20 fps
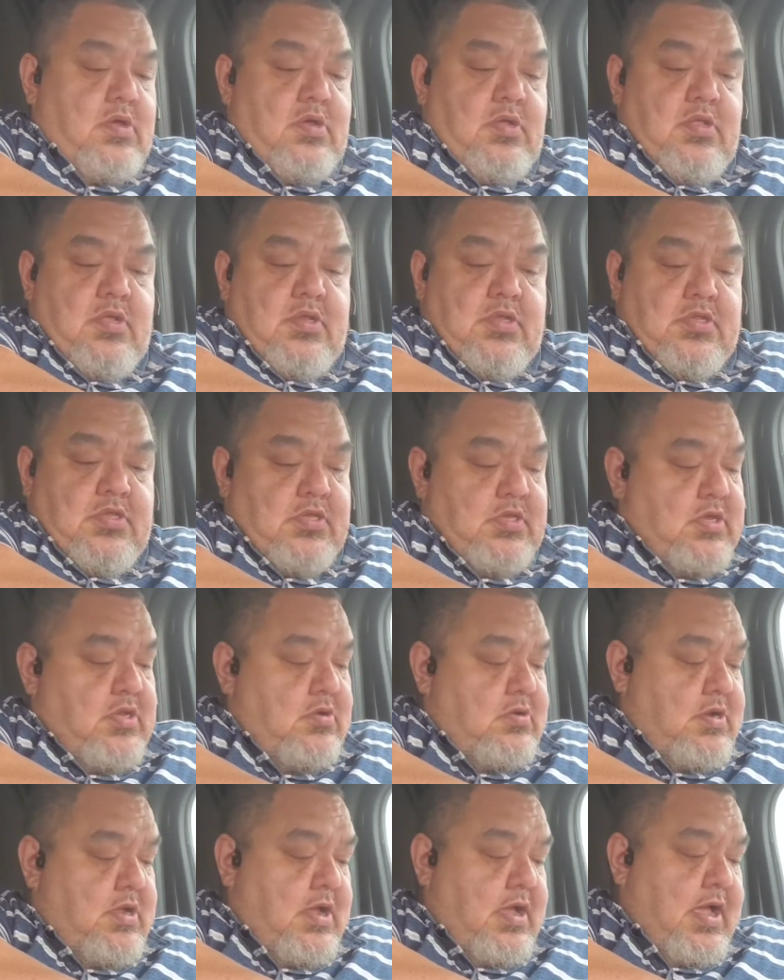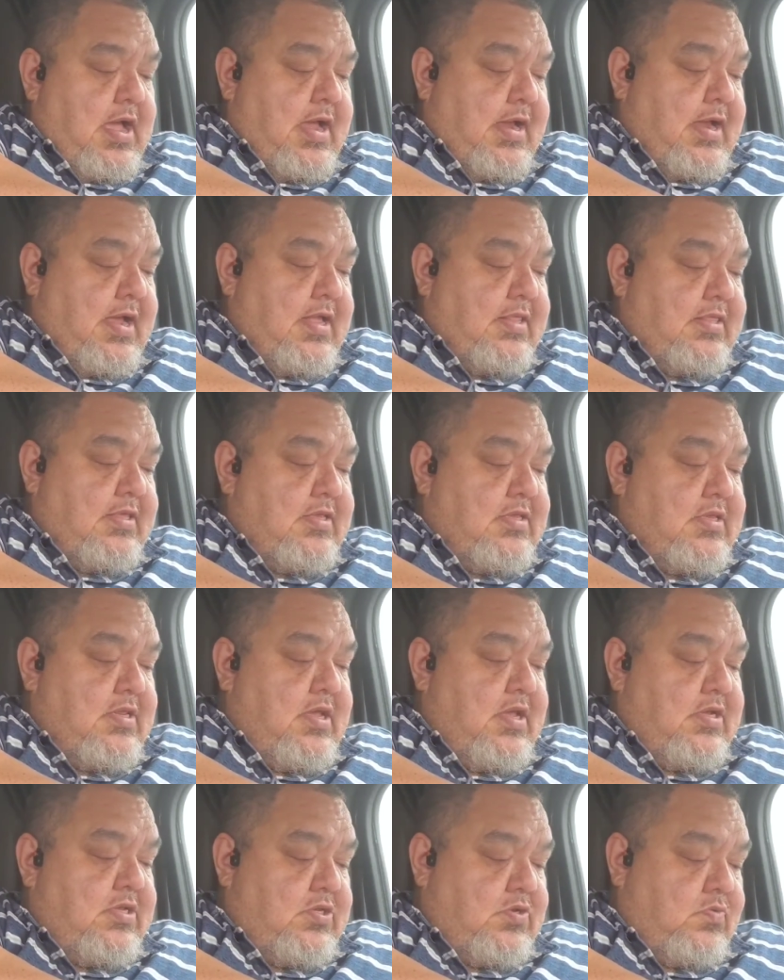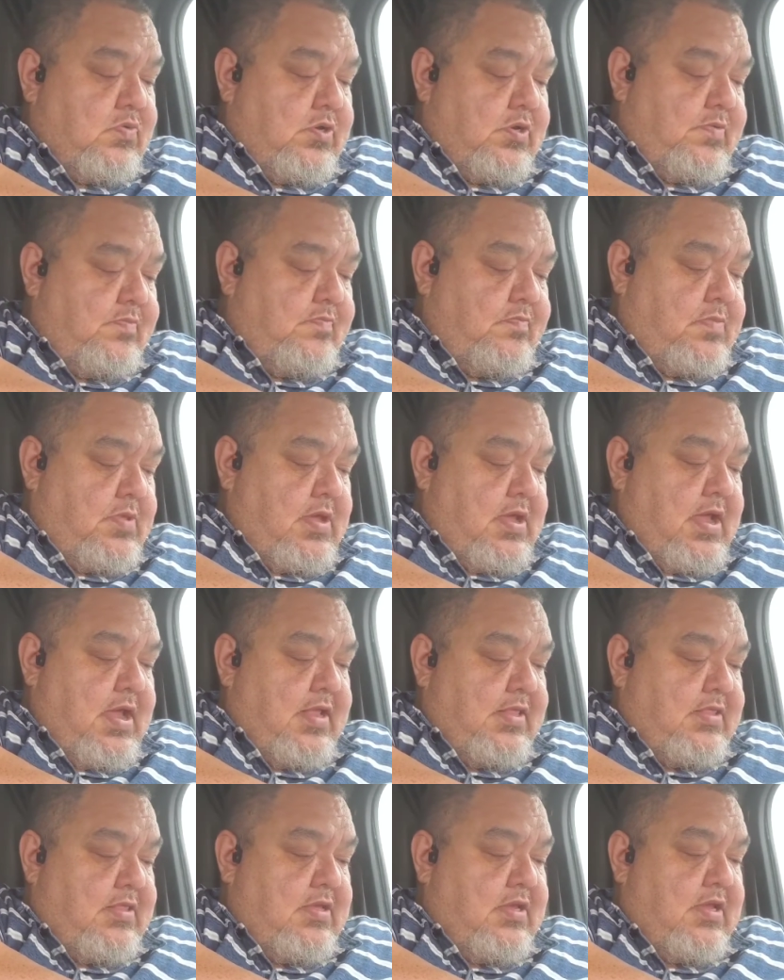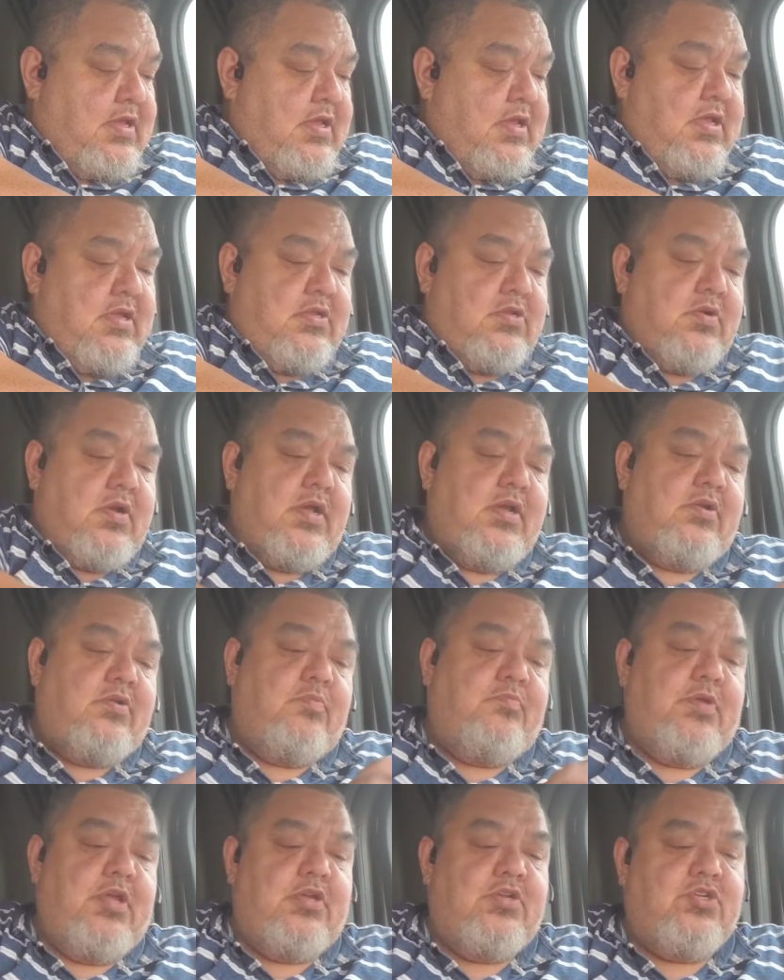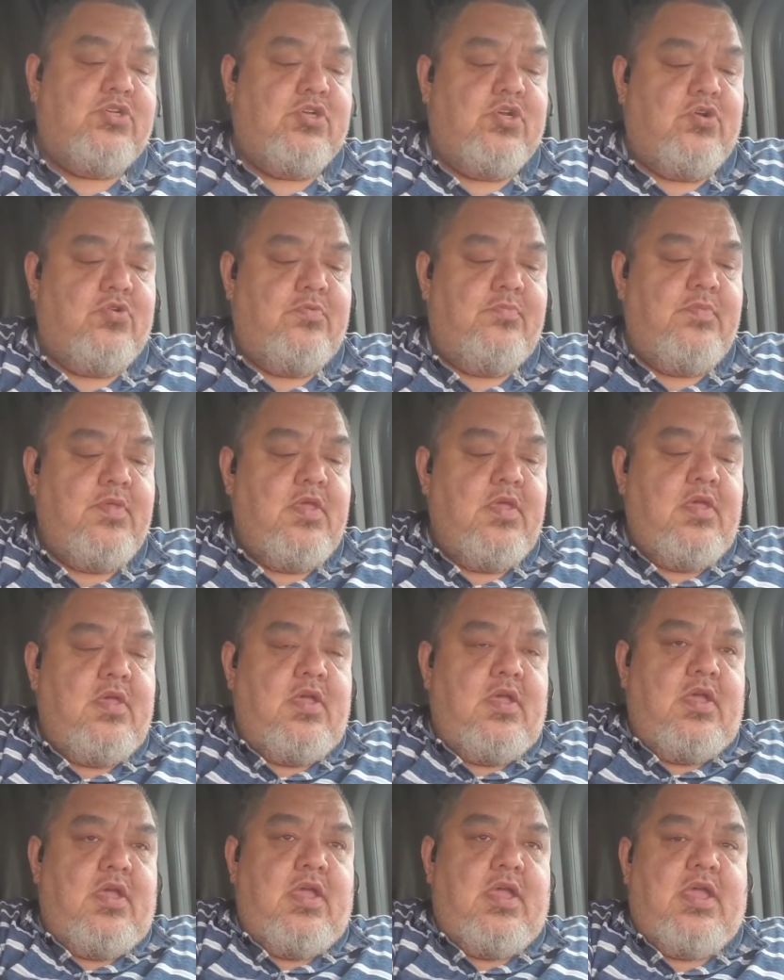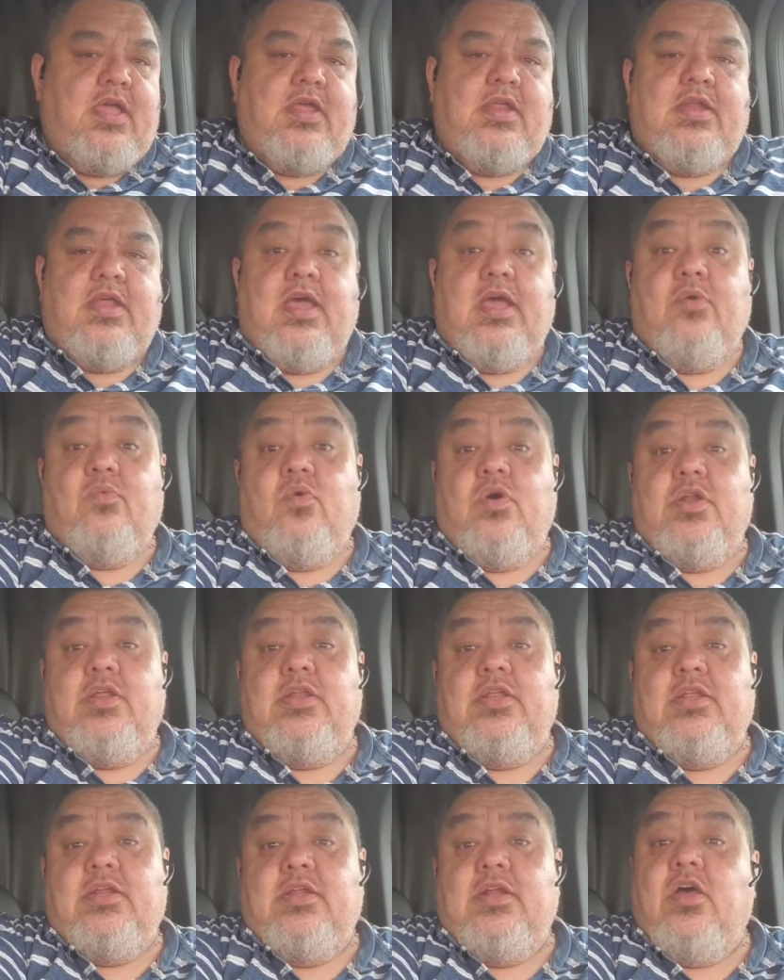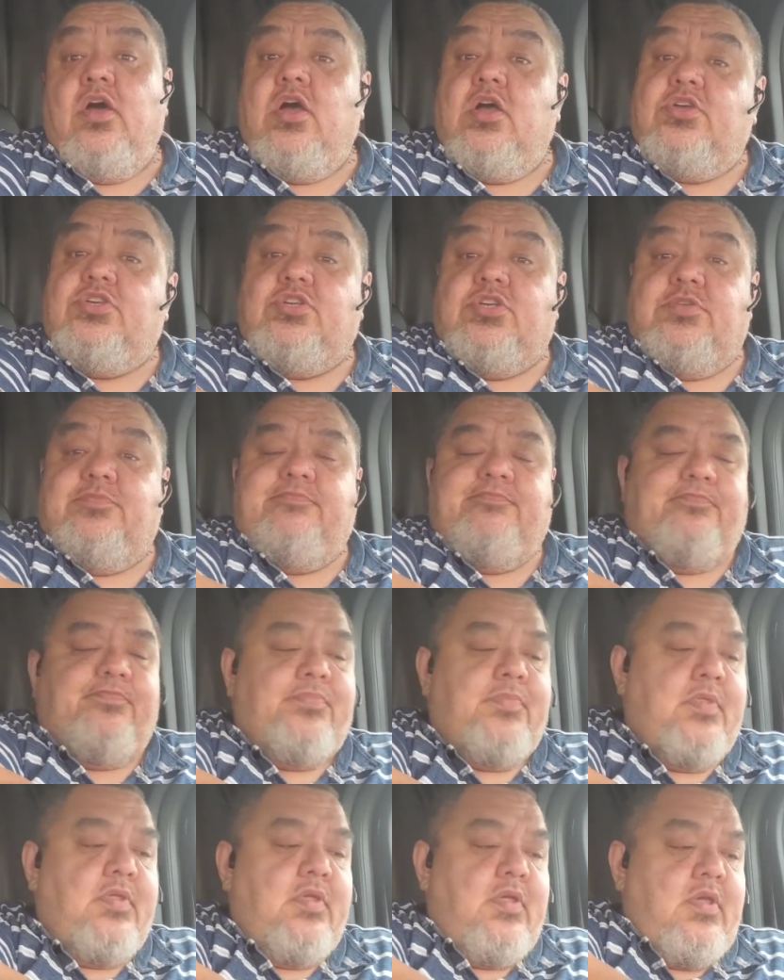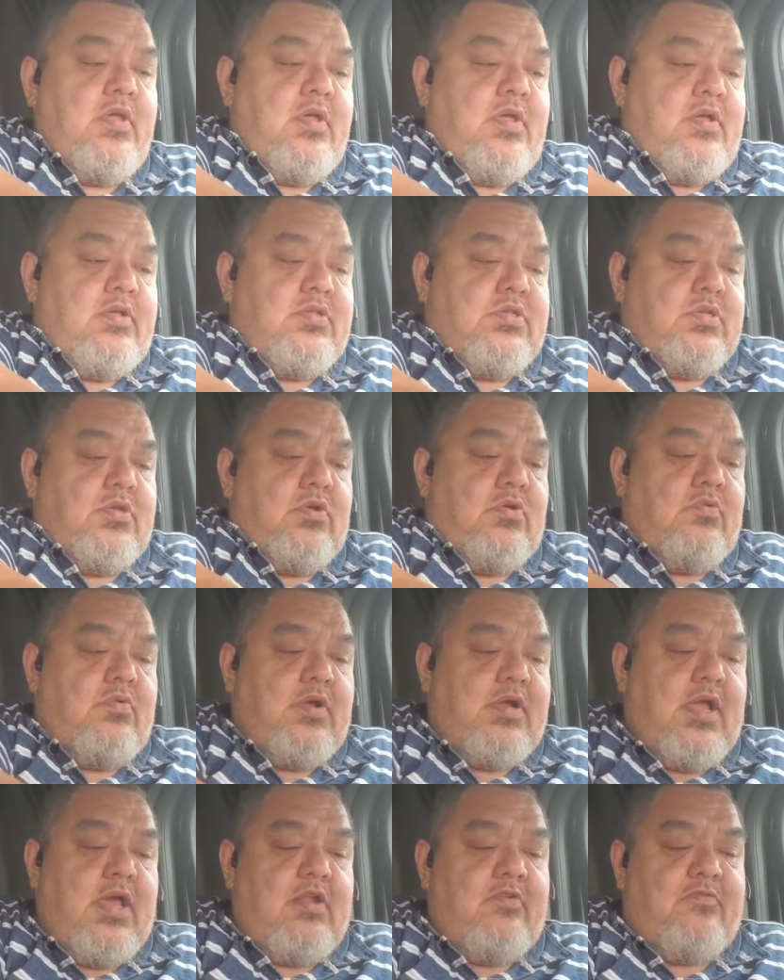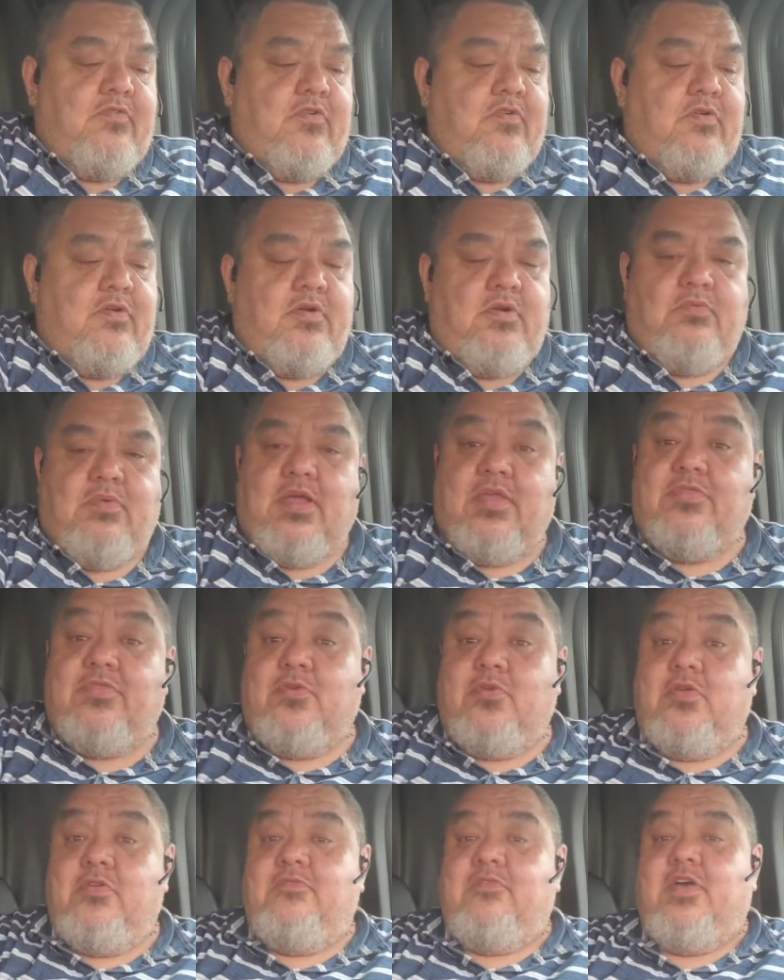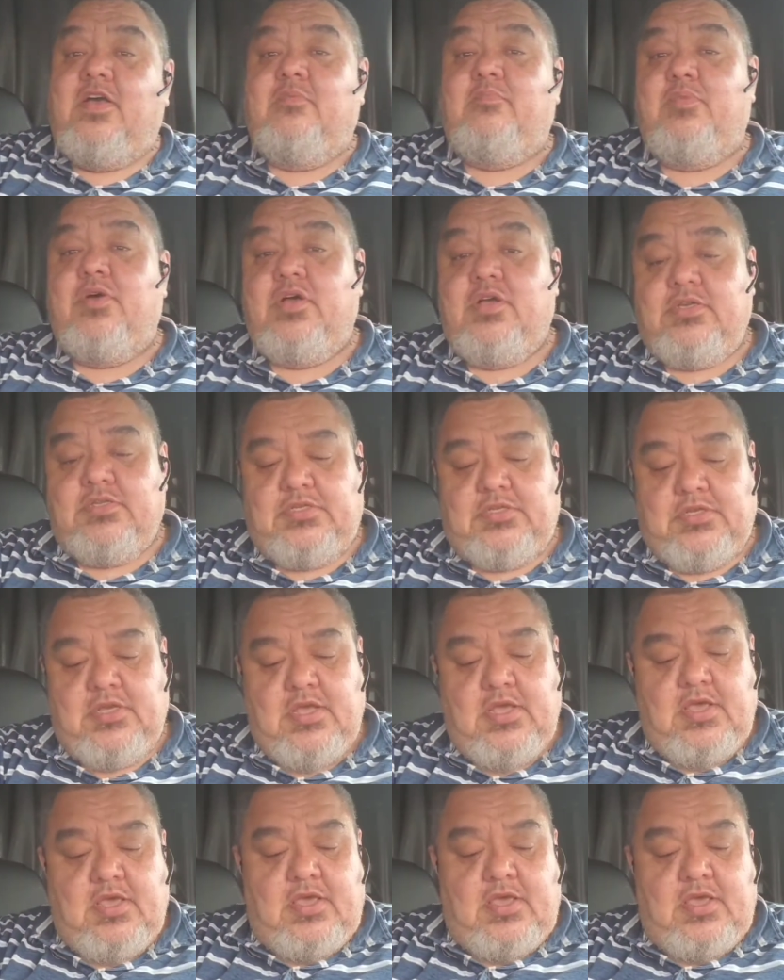Let's see here. Now, I got this next one at the Triangle Pen Show, and I won it in an auction. So I got it for around 35 bucks.